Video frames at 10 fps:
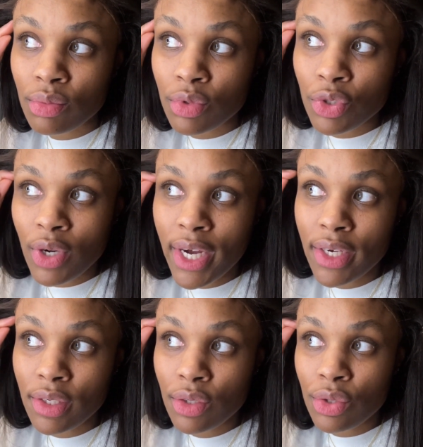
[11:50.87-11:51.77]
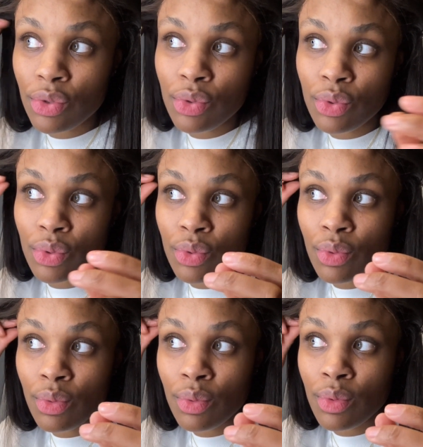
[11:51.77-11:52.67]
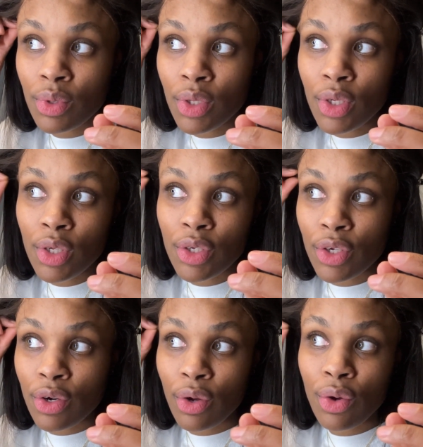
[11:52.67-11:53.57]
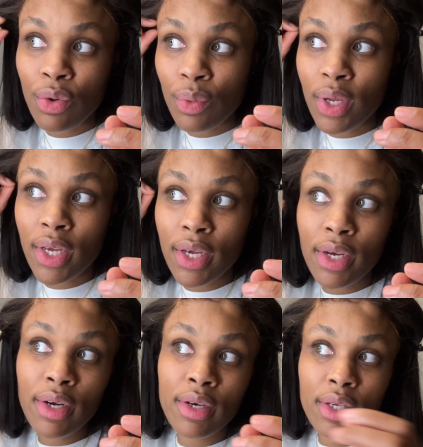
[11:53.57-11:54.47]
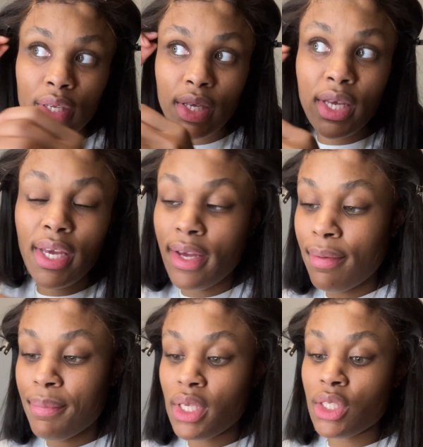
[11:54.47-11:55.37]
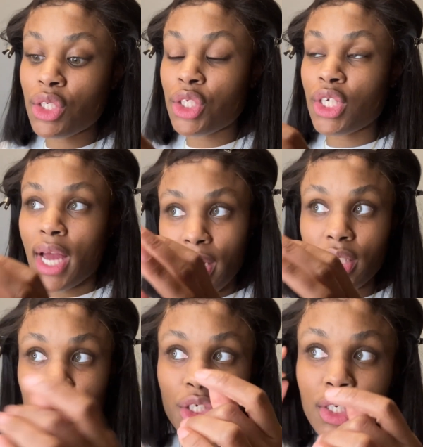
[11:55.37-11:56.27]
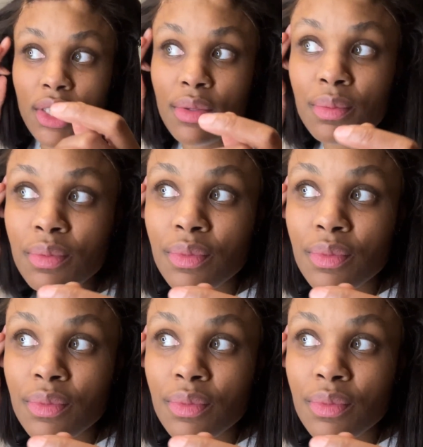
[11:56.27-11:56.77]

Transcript: trying to do your own hair can be challenging.